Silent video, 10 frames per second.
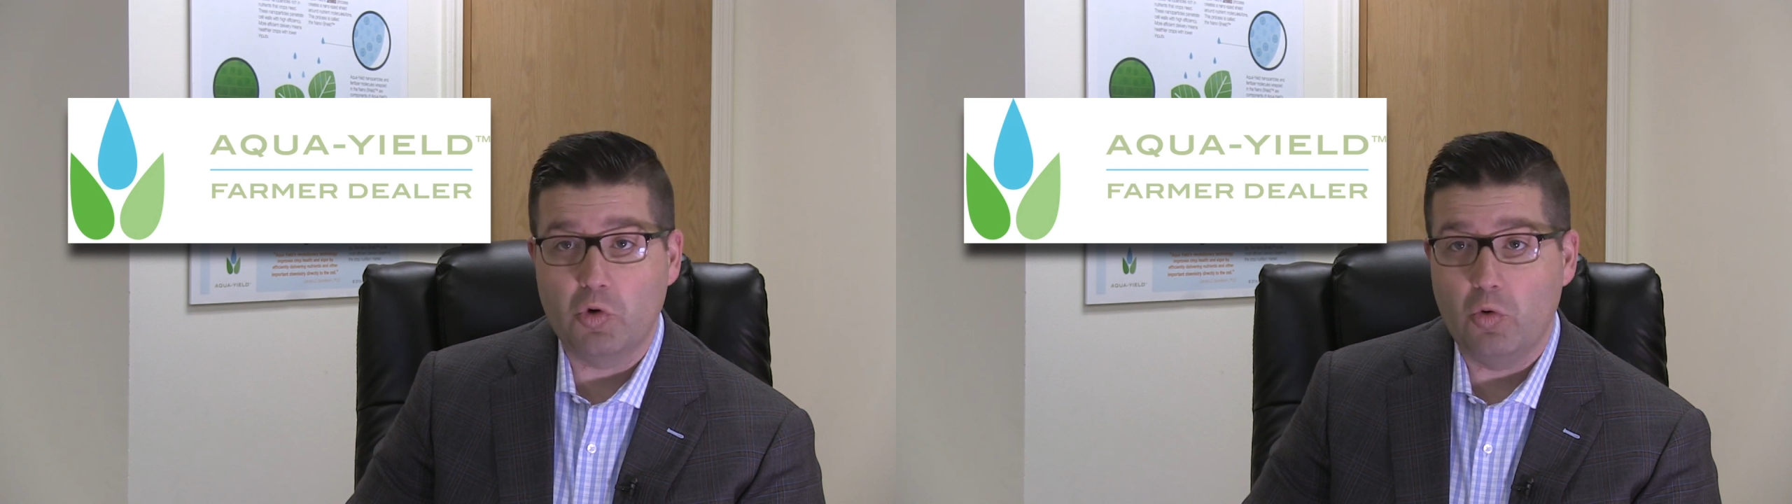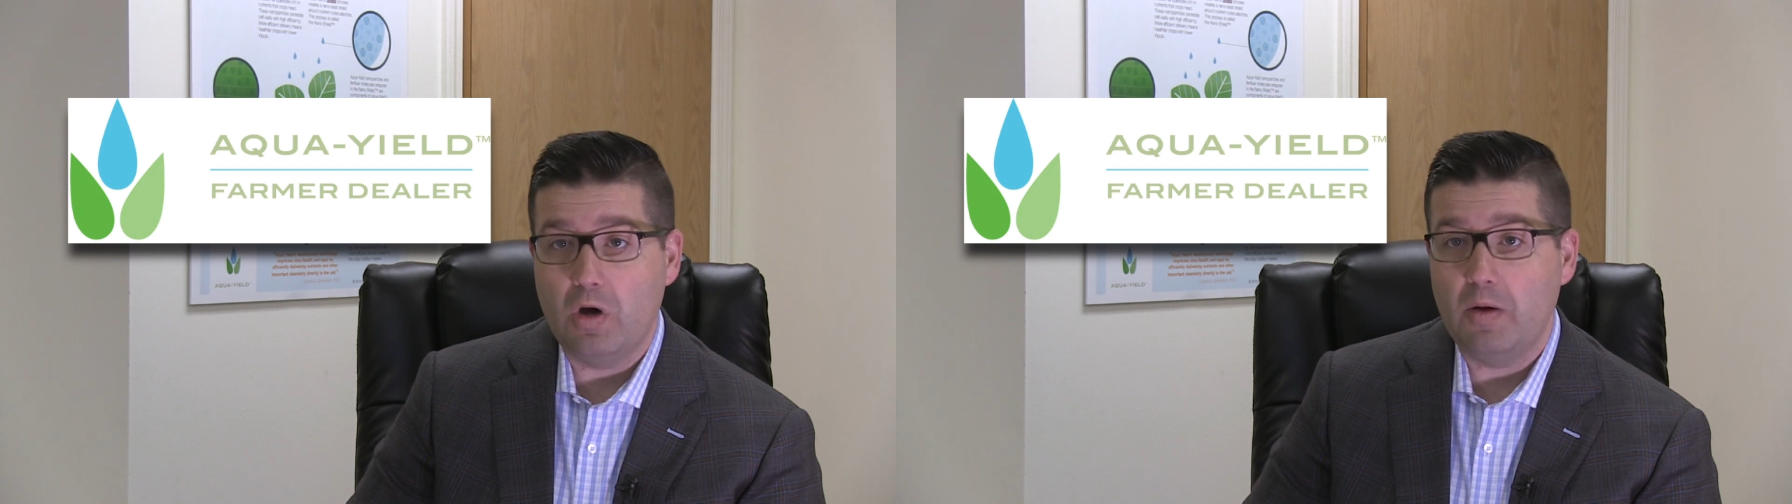
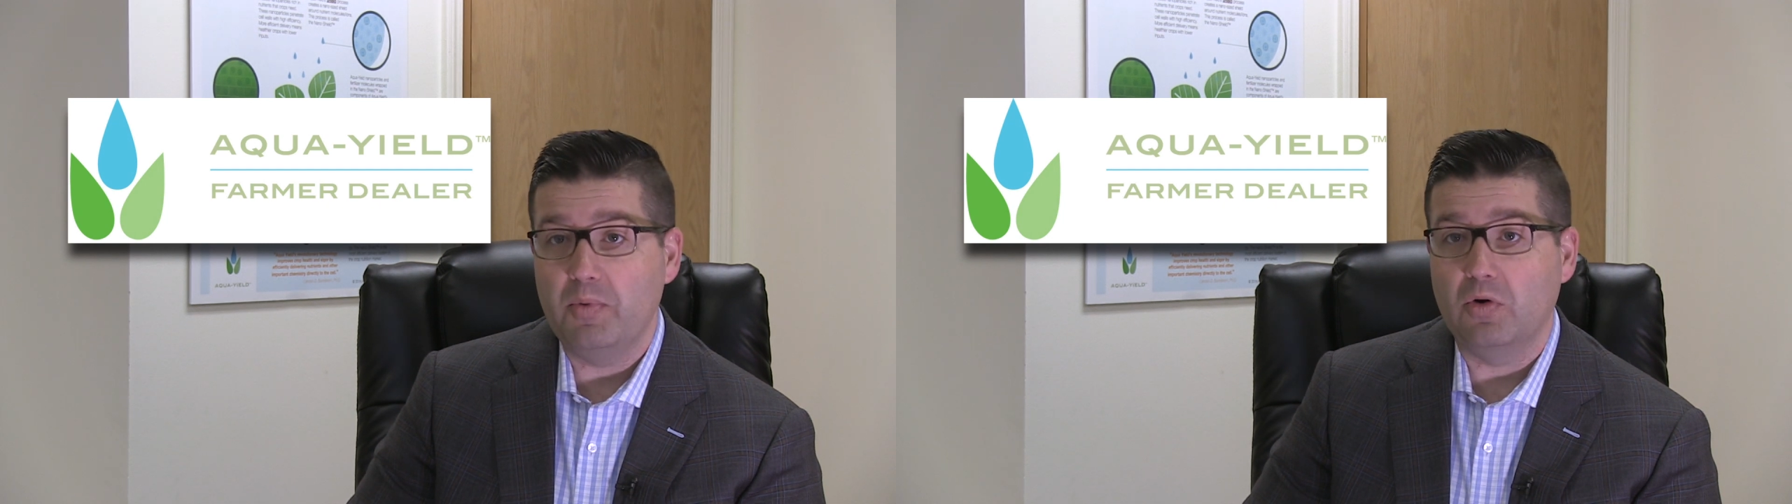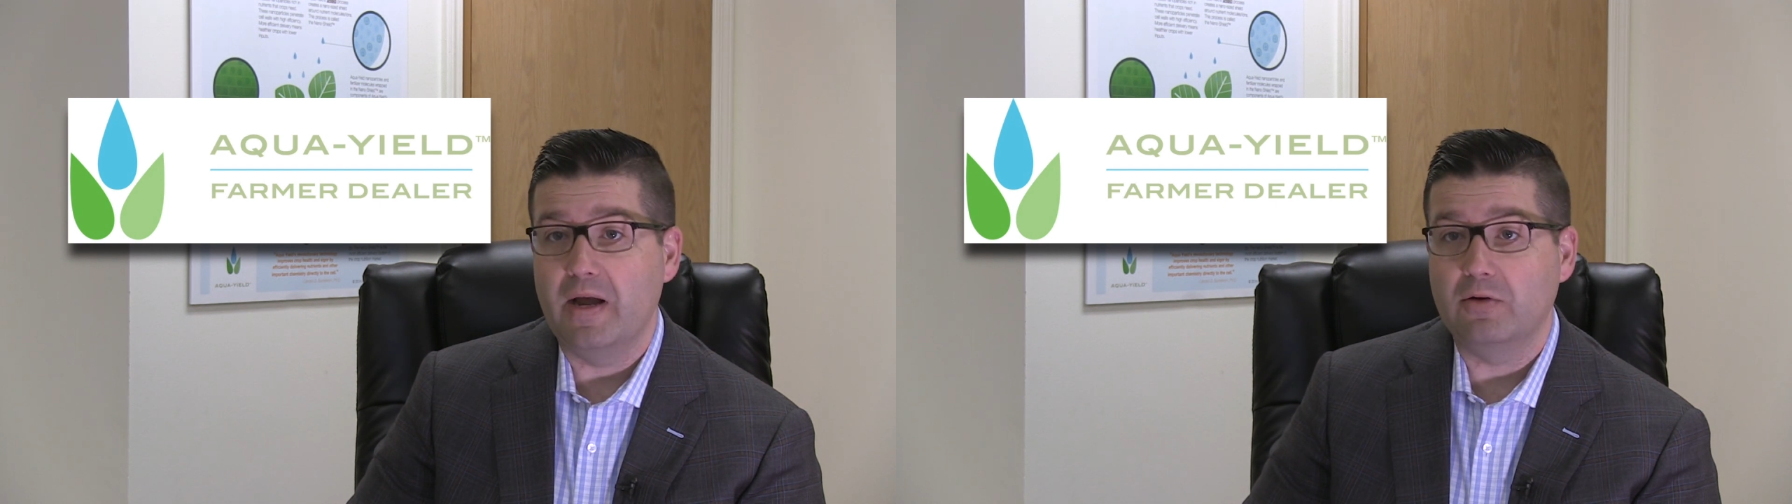
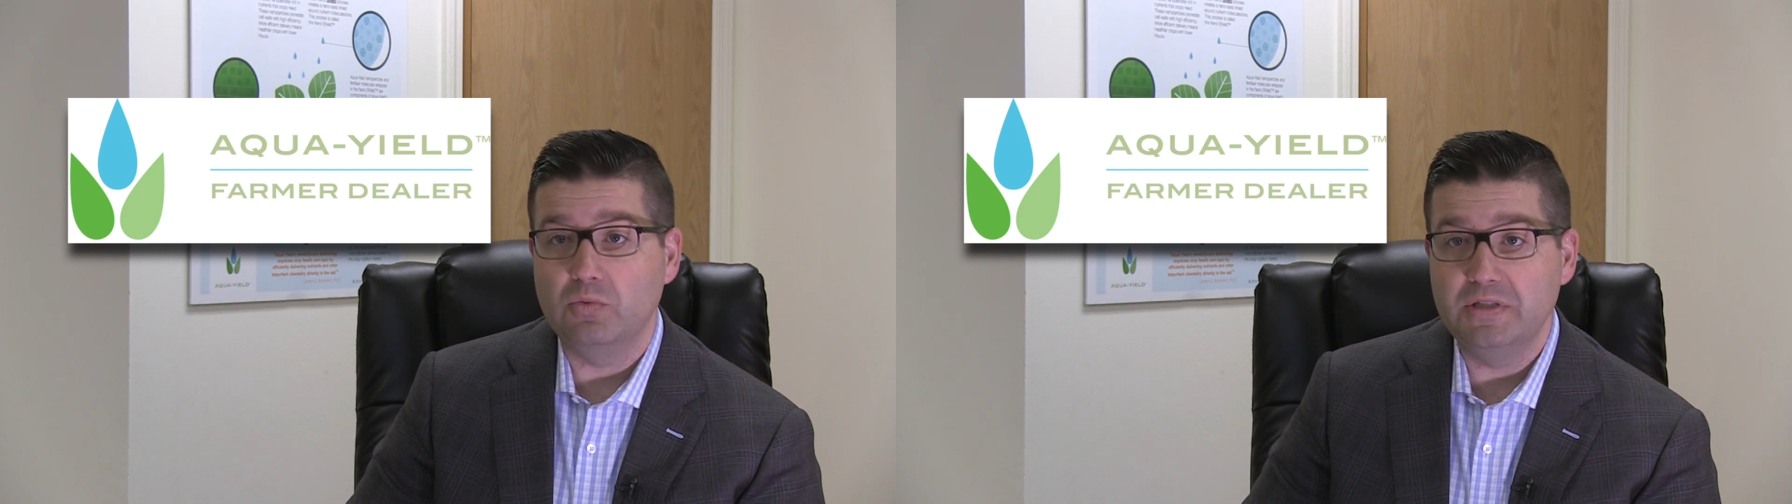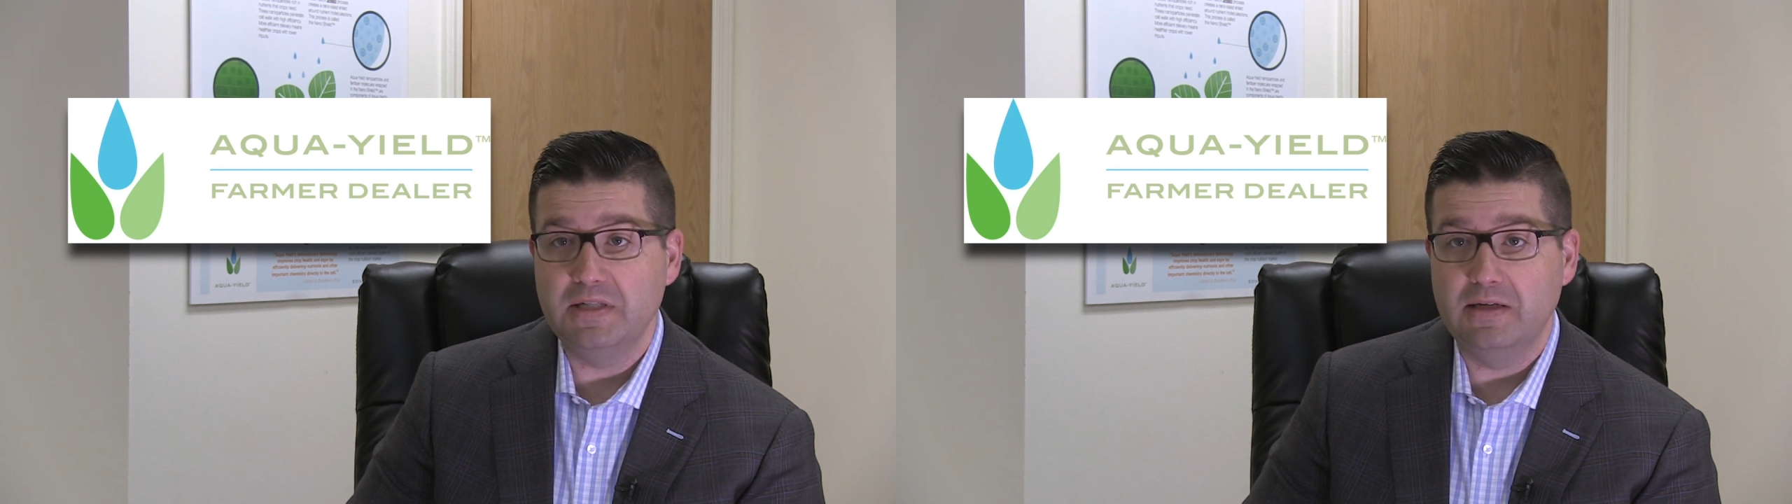co-op or ag
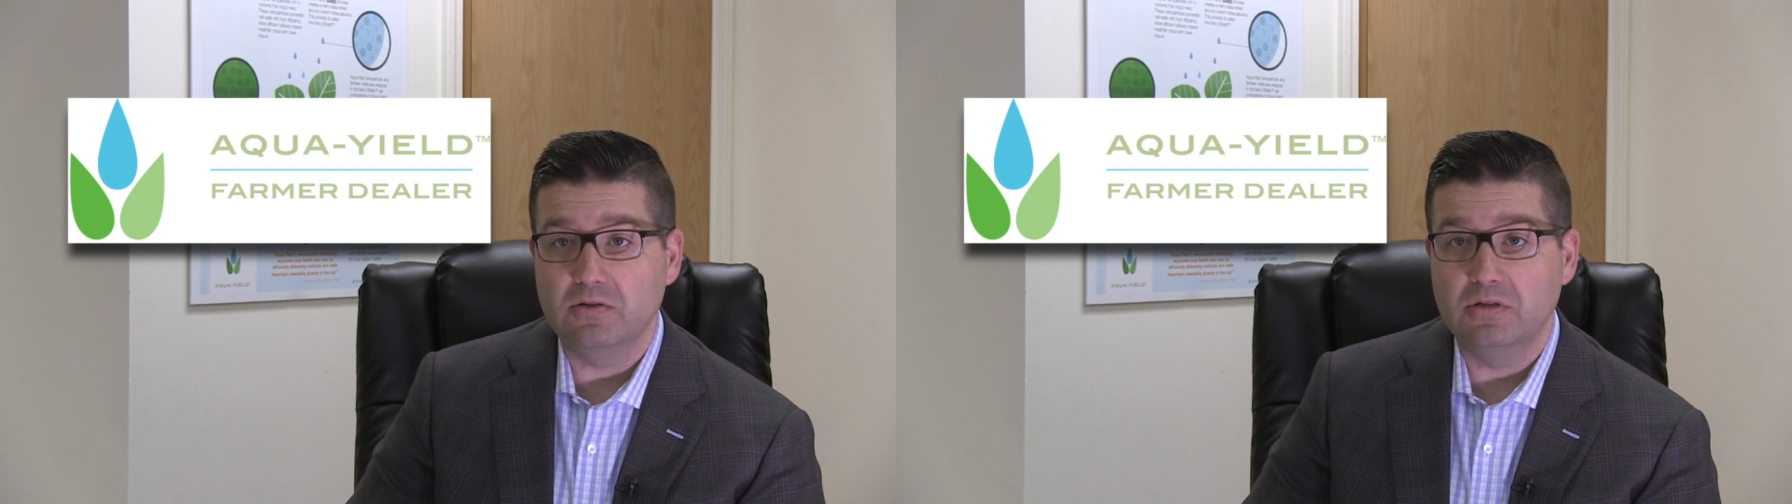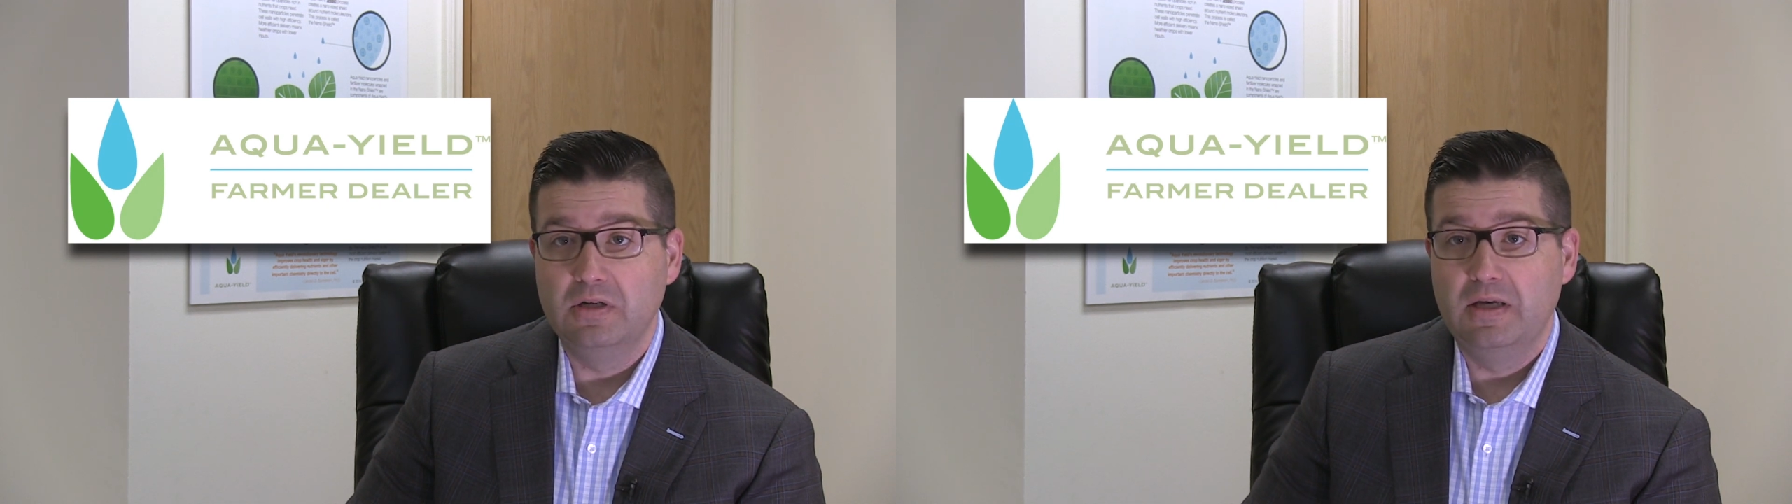
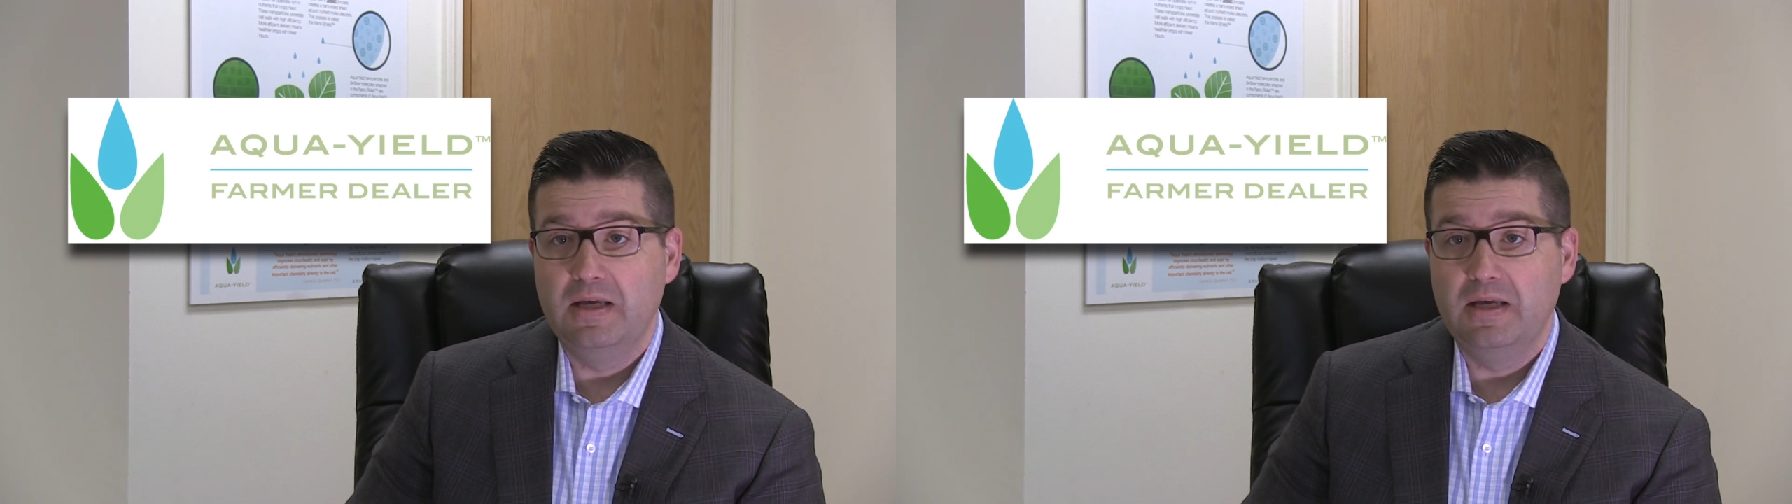retailer